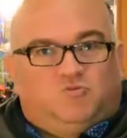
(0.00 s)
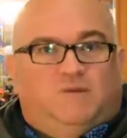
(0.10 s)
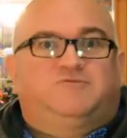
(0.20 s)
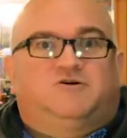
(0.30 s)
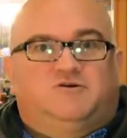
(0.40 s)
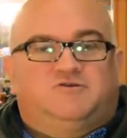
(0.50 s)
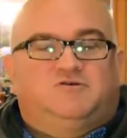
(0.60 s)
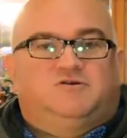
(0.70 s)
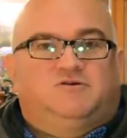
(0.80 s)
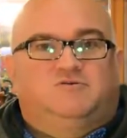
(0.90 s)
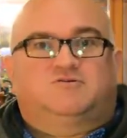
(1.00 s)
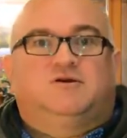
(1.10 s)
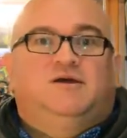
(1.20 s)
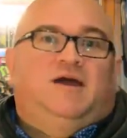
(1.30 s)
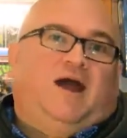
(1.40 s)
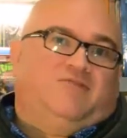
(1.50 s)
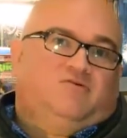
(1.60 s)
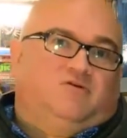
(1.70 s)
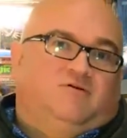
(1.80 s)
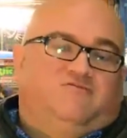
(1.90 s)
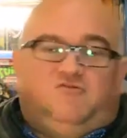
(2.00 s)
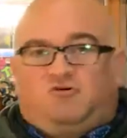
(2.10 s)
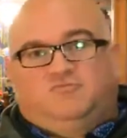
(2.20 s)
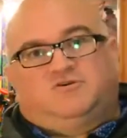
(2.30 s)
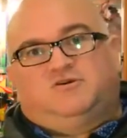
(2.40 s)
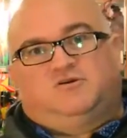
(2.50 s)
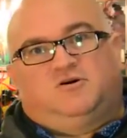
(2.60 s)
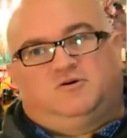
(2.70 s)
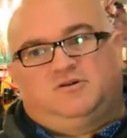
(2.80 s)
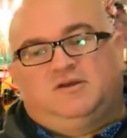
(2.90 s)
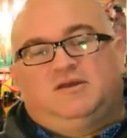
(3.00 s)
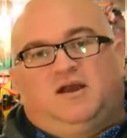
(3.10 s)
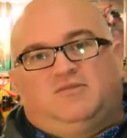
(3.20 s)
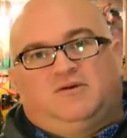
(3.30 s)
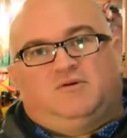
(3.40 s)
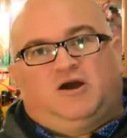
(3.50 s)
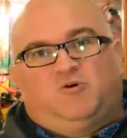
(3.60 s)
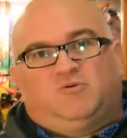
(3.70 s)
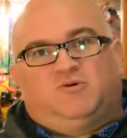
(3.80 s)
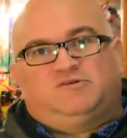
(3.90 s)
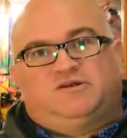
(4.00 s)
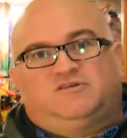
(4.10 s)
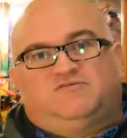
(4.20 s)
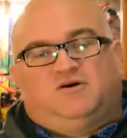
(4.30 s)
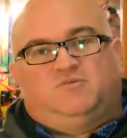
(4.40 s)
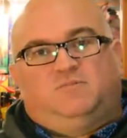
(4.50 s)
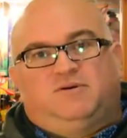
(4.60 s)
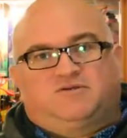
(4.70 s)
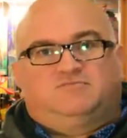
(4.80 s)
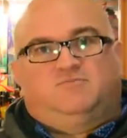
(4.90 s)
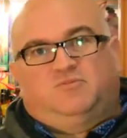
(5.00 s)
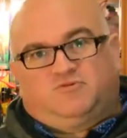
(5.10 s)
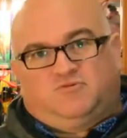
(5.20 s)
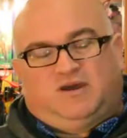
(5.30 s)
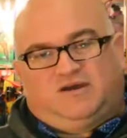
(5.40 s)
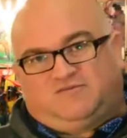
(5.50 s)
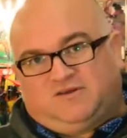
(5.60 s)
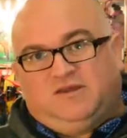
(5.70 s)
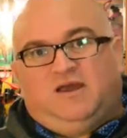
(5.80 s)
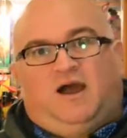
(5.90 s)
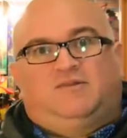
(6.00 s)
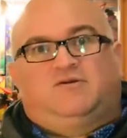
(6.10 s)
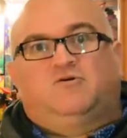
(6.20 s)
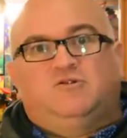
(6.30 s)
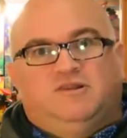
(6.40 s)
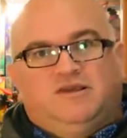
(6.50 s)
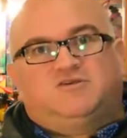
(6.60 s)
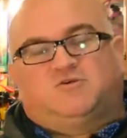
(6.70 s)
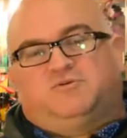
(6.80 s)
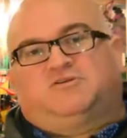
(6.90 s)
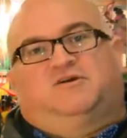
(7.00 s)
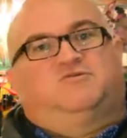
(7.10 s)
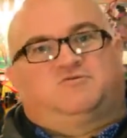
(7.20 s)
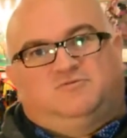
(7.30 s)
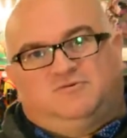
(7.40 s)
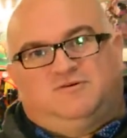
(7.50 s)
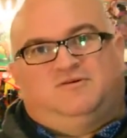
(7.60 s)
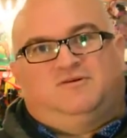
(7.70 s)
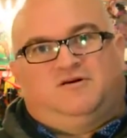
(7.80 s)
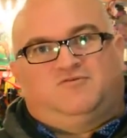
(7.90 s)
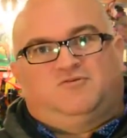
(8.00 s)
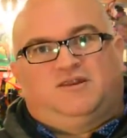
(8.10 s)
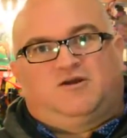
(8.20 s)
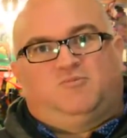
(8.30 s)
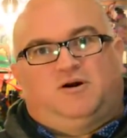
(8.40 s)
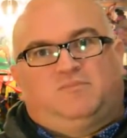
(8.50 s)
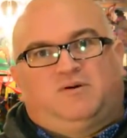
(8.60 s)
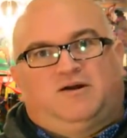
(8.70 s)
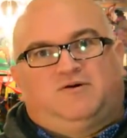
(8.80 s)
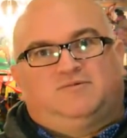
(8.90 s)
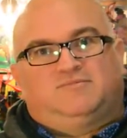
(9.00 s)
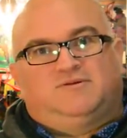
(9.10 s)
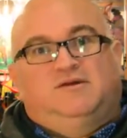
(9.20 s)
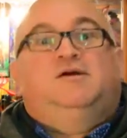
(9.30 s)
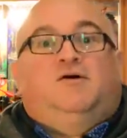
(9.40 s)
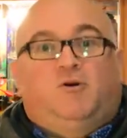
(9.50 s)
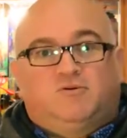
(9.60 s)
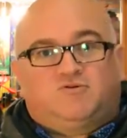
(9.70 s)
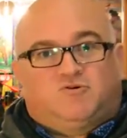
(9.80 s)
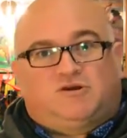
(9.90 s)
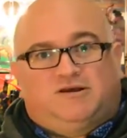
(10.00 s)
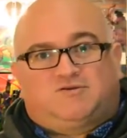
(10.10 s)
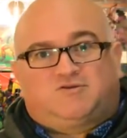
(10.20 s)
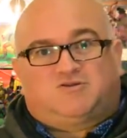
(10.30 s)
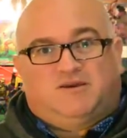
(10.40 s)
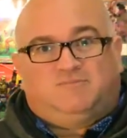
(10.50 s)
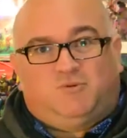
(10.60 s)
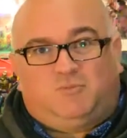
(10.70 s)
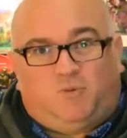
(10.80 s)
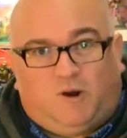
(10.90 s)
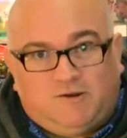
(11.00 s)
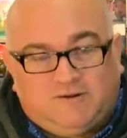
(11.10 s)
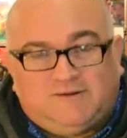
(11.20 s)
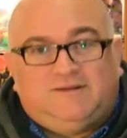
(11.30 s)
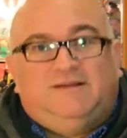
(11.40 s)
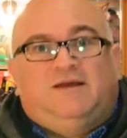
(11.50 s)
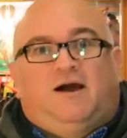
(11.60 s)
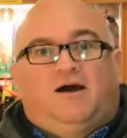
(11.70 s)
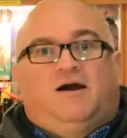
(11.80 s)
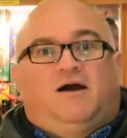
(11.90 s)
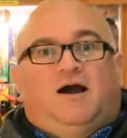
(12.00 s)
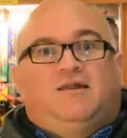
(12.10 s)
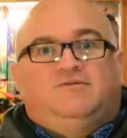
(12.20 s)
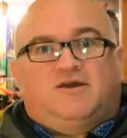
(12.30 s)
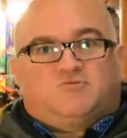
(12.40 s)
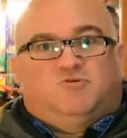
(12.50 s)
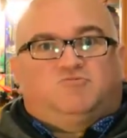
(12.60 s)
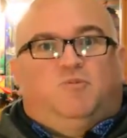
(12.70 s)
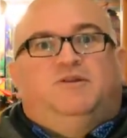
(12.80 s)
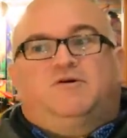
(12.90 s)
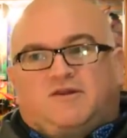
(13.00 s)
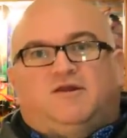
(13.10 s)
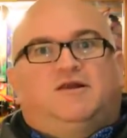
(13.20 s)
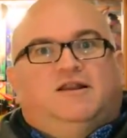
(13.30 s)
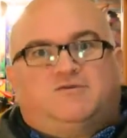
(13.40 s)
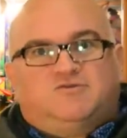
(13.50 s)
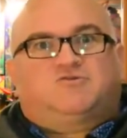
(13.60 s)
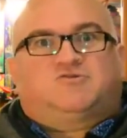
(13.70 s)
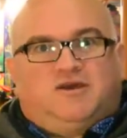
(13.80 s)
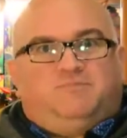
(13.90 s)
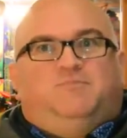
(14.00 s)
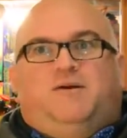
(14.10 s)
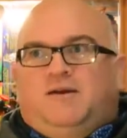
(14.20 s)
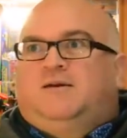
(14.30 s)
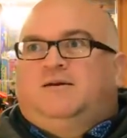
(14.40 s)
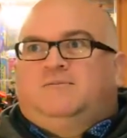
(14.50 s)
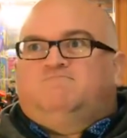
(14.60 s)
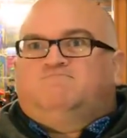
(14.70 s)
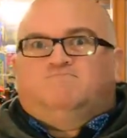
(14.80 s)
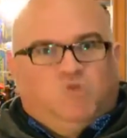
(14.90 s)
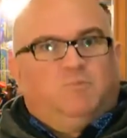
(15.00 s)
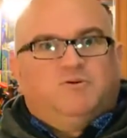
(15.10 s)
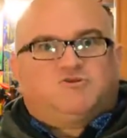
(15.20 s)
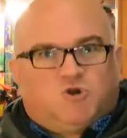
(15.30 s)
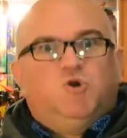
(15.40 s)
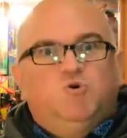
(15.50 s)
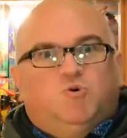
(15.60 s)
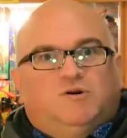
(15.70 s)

websites you can use, and there are forums that you can go on, and they will help you identify what bits and bobs you have and unleash the potential of your Lego buying power. Hope you enjoyed collector's tip number one, and next month we'll be looking at collector's tip number two.